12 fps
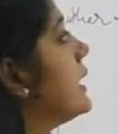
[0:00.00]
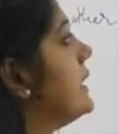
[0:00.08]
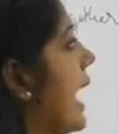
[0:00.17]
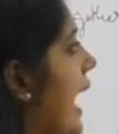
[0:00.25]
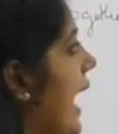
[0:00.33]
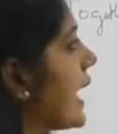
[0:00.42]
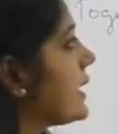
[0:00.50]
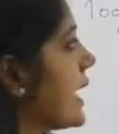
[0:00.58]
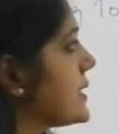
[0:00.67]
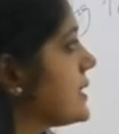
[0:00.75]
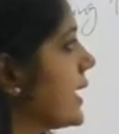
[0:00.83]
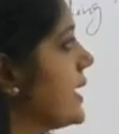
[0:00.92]
The Act
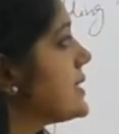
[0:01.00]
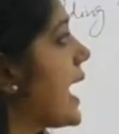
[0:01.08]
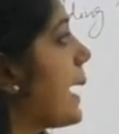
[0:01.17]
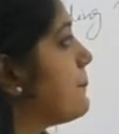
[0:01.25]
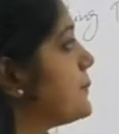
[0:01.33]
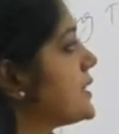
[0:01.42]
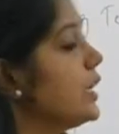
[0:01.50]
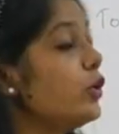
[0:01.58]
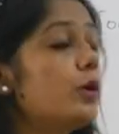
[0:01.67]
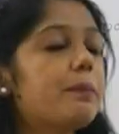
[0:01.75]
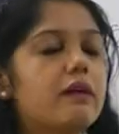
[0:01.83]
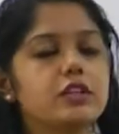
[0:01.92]
assigns
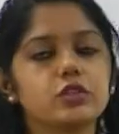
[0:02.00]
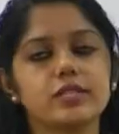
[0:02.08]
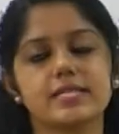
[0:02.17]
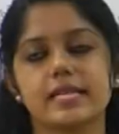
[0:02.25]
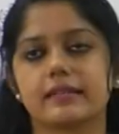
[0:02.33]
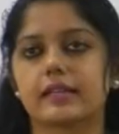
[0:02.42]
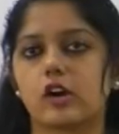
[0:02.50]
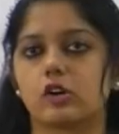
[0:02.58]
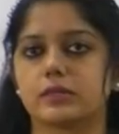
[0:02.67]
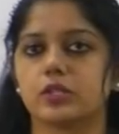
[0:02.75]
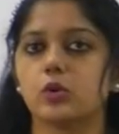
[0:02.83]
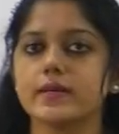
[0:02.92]
absolute power to the central
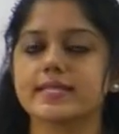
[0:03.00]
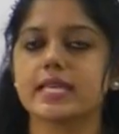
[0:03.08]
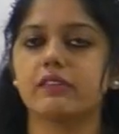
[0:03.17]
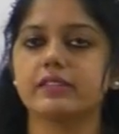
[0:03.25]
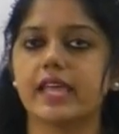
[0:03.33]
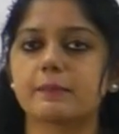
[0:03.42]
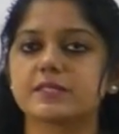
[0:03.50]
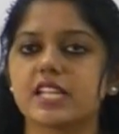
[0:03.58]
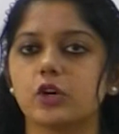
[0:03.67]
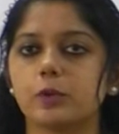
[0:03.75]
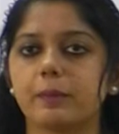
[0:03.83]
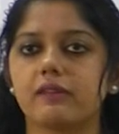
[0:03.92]
government. Who is given the
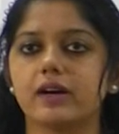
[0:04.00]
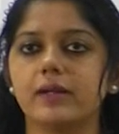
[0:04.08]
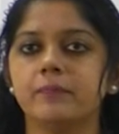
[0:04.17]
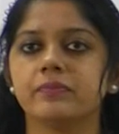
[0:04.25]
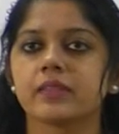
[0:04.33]
absolute power?